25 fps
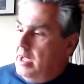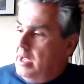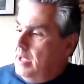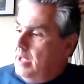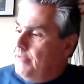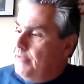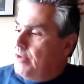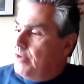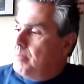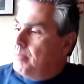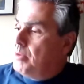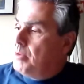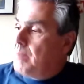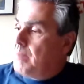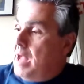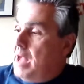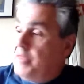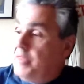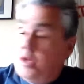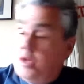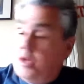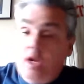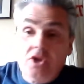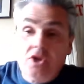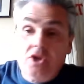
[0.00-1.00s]
from around
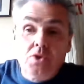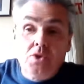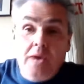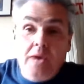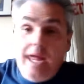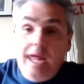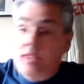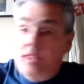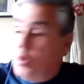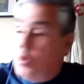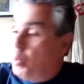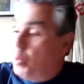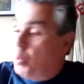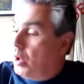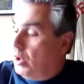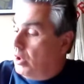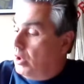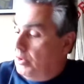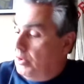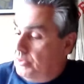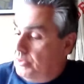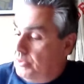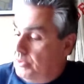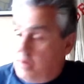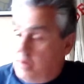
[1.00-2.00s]
the country and the
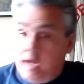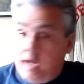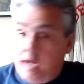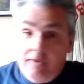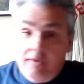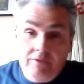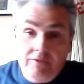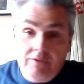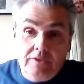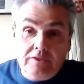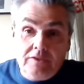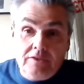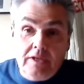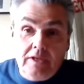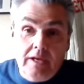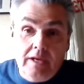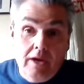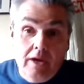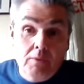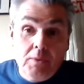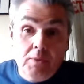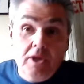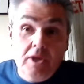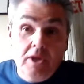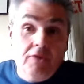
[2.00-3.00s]
world who wanted to visit a
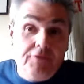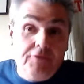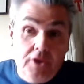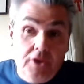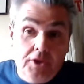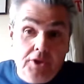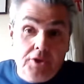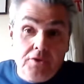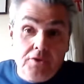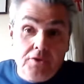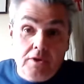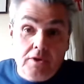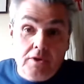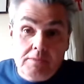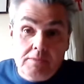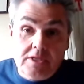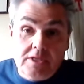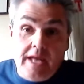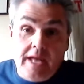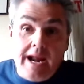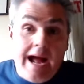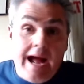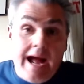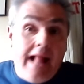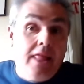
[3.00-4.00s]
real Field of Dreams,
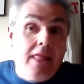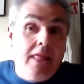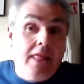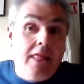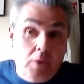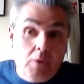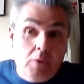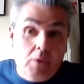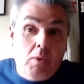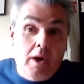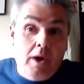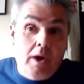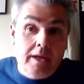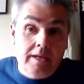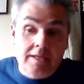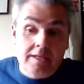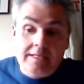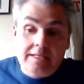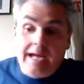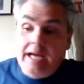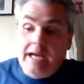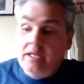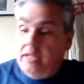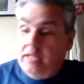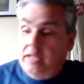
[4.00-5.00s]
not a Hollywood one
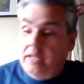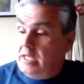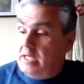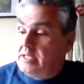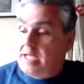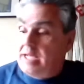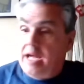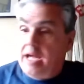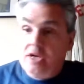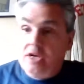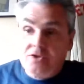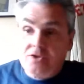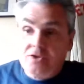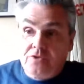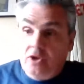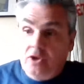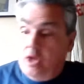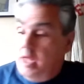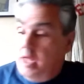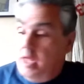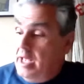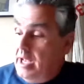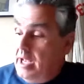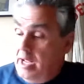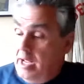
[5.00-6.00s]
like in Dyersville,
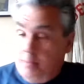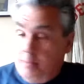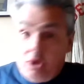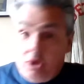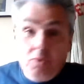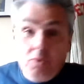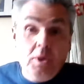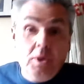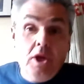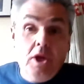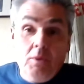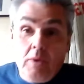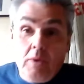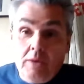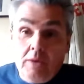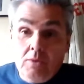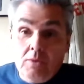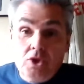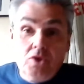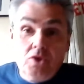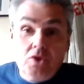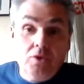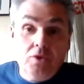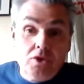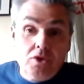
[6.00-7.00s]
but a real one where
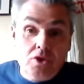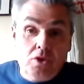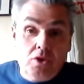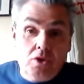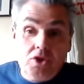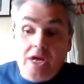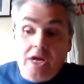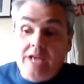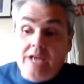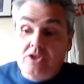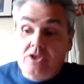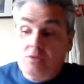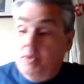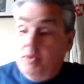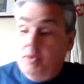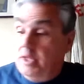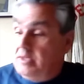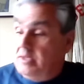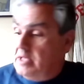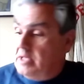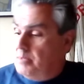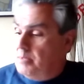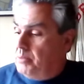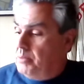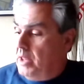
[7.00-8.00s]
Shoeless Joe Jackson really
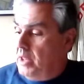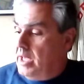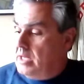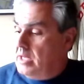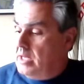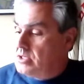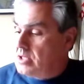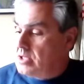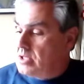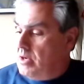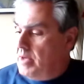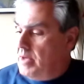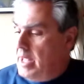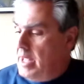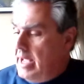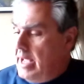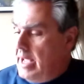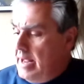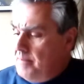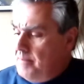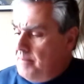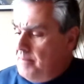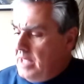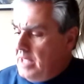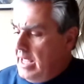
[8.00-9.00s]
did play. So,
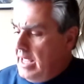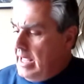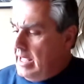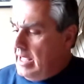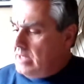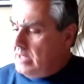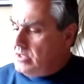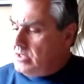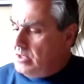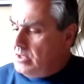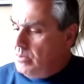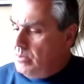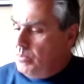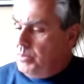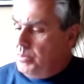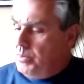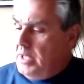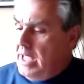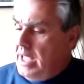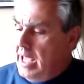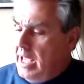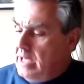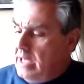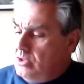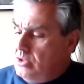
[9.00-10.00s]
and we
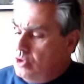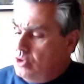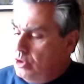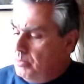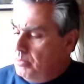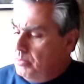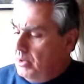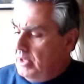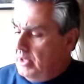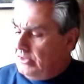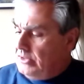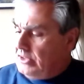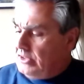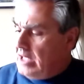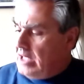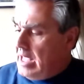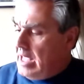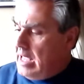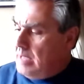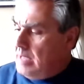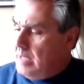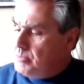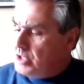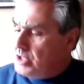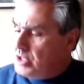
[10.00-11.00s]
had numerous
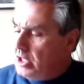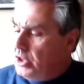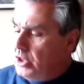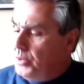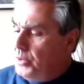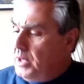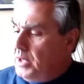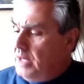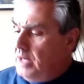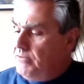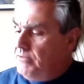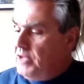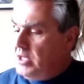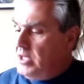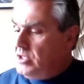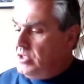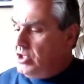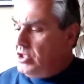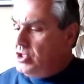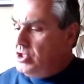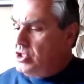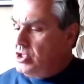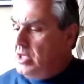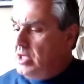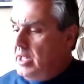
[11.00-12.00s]
games, including
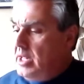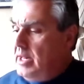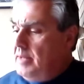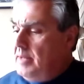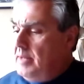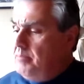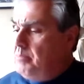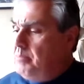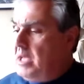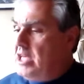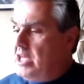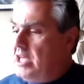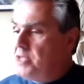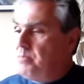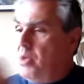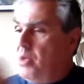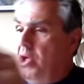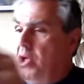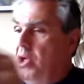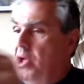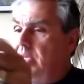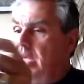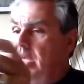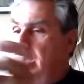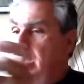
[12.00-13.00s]
vintage
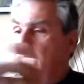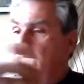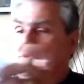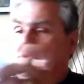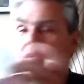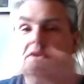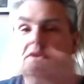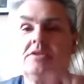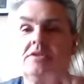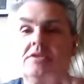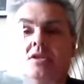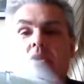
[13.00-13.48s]
baseball games. There's a